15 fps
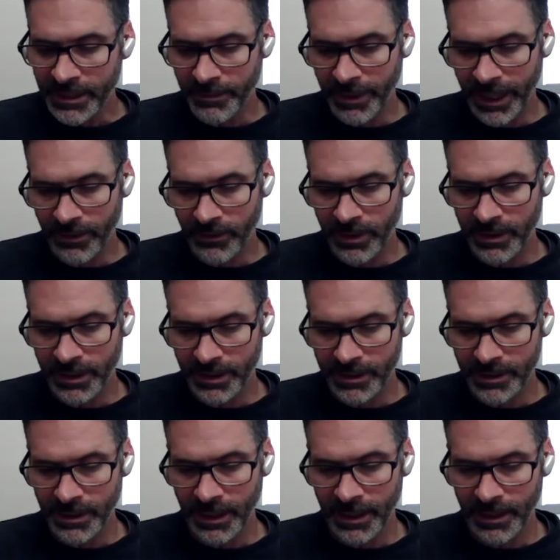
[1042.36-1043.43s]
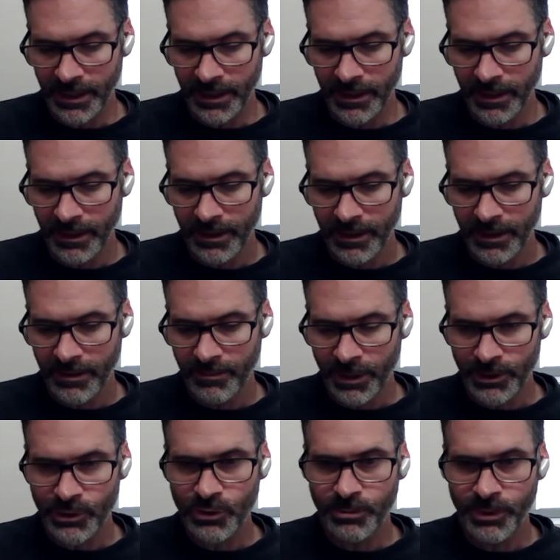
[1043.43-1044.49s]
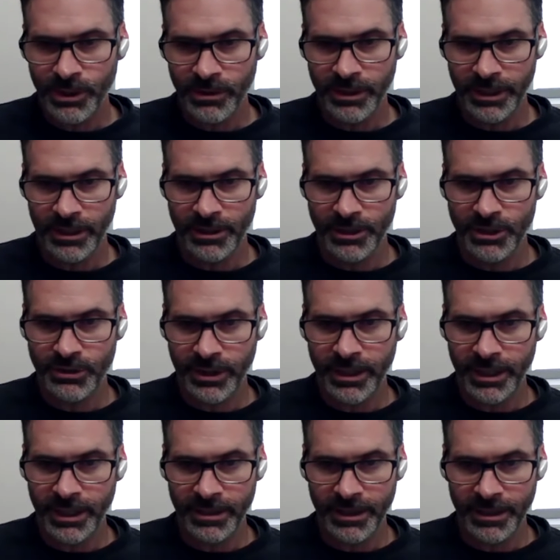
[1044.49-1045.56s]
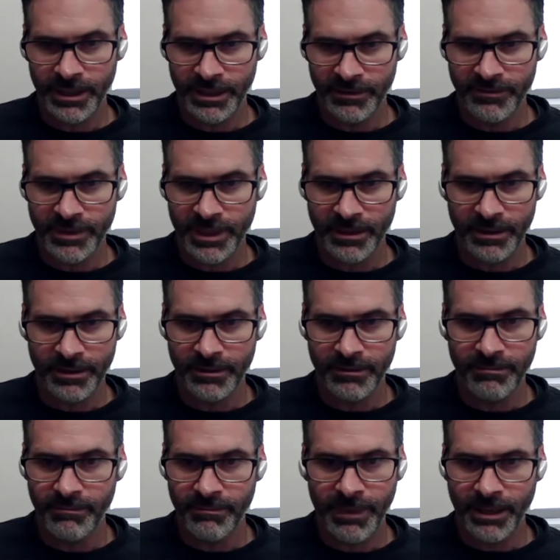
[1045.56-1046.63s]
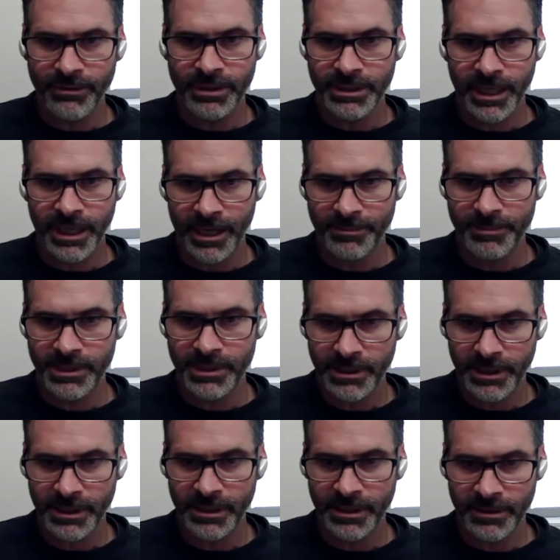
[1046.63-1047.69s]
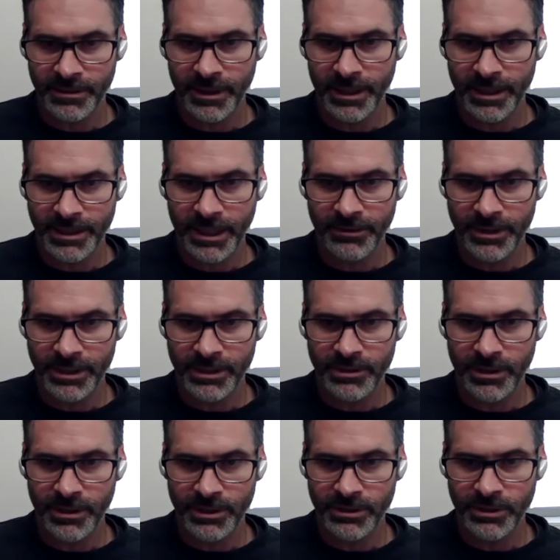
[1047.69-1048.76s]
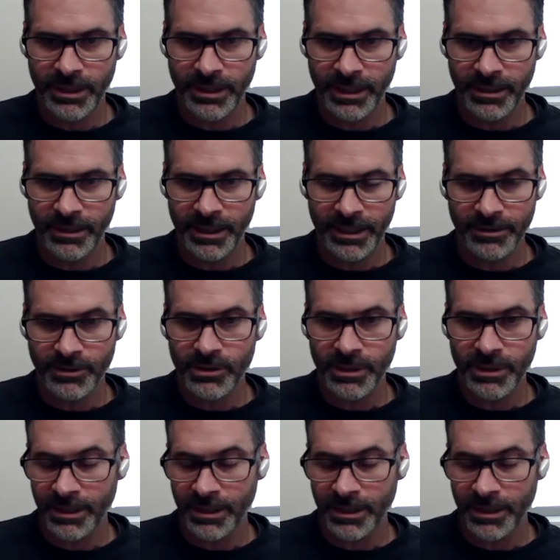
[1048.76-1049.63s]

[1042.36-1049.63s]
is about this uh, marsupial in Australia that lives on mountaintops in uh, southeastern Australia in a,